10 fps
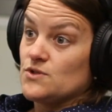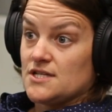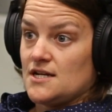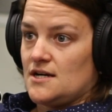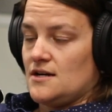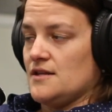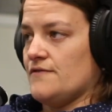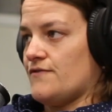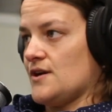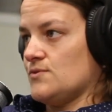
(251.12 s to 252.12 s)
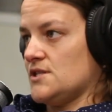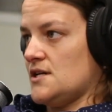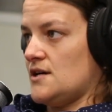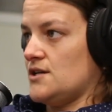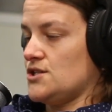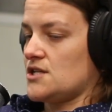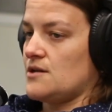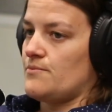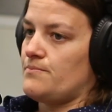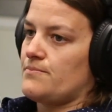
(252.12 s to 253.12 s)
was there, and then Frank was there, and just
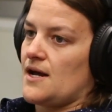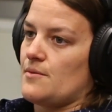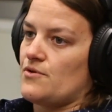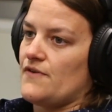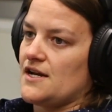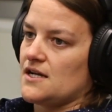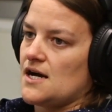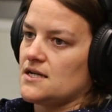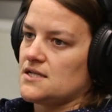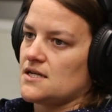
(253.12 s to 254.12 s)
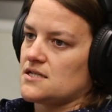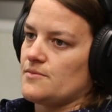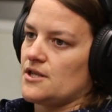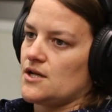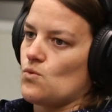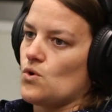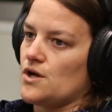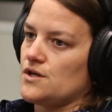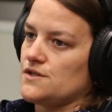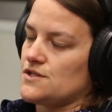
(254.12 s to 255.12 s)
kind of providing context about like what
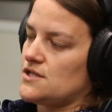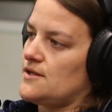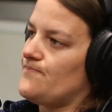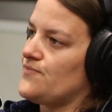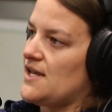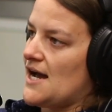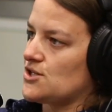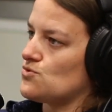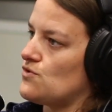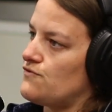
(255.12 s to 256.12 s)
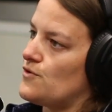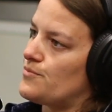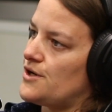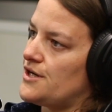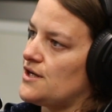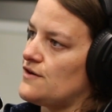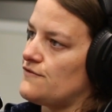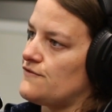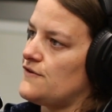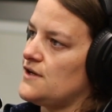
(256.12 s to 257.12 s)
is the actual footprint
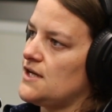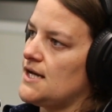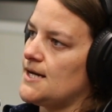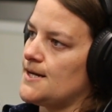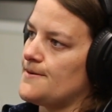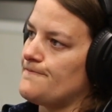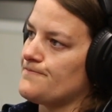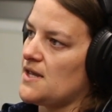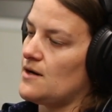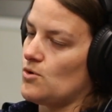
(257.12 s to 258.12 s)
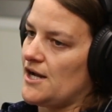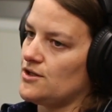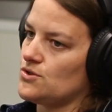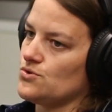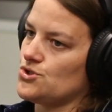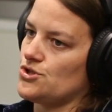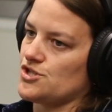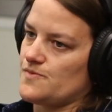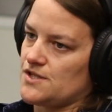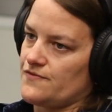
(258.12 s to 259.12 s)
of animal agriculture, and
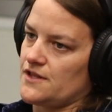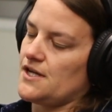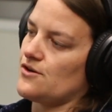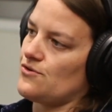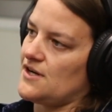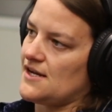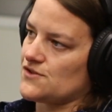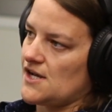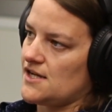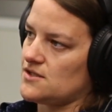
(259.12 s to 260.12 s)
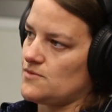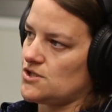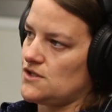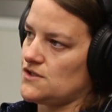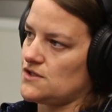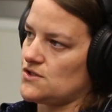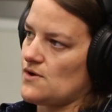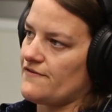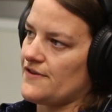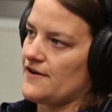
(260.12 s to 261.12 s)
specifically on greenhouse gas emissions. And so
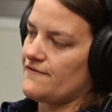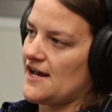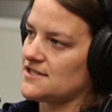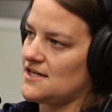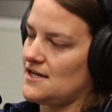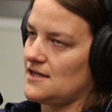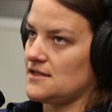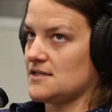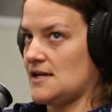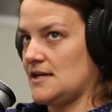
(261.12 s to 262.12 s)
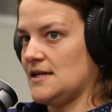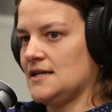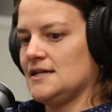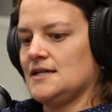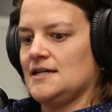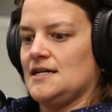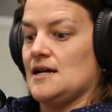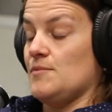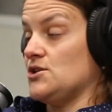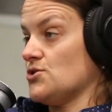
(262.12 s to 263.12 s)
I found that fascinating because I
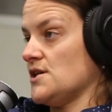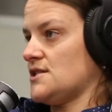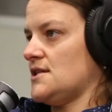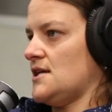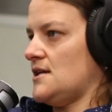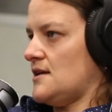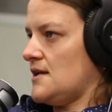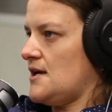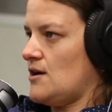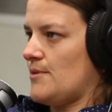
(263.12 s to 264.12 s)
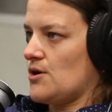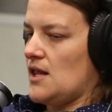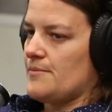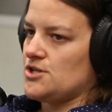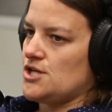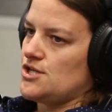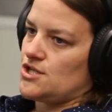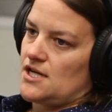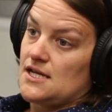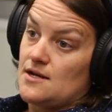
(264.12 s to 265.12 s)
am interested in and care about climate change kind